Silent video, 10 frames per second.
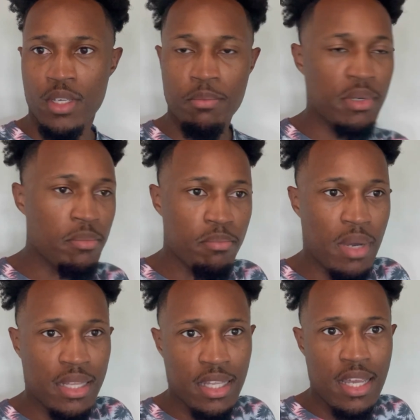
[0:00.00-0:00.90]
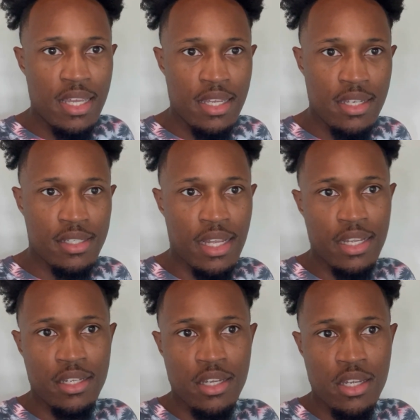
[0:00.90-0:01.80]
but my thing is
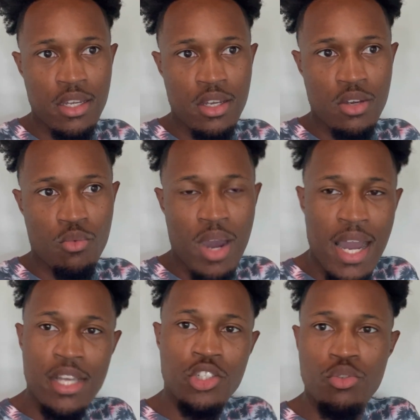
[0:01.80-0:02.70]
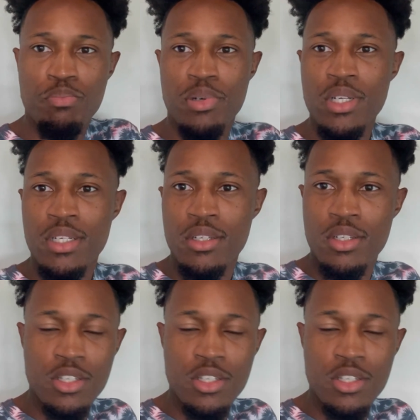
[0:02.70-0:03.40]
like why is you putting